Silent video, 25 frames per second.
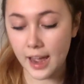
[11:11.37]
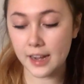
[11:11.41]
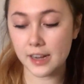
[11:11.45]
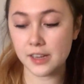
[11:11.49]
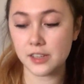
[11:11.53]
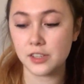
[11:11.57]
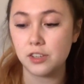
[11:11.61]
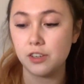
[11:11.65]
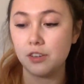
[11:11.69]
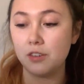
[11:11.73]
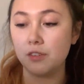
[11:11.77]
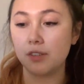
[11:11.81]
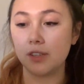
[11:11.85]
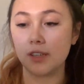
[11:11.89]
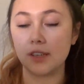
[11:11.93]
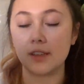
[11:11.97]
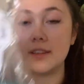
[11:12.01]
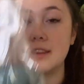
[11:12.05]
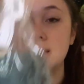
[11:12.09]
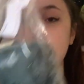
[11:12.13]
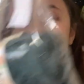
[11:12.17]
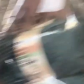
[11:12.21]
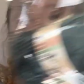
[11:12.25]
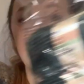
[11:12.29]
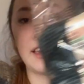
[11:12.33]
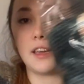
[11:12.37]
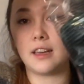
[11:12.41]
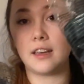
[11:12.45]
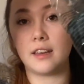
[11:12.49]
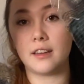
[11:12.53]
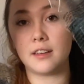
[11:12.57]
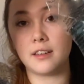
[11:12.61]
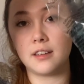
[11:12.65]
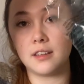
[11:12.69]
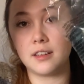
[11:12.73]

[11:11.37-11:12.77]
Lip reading: it's using the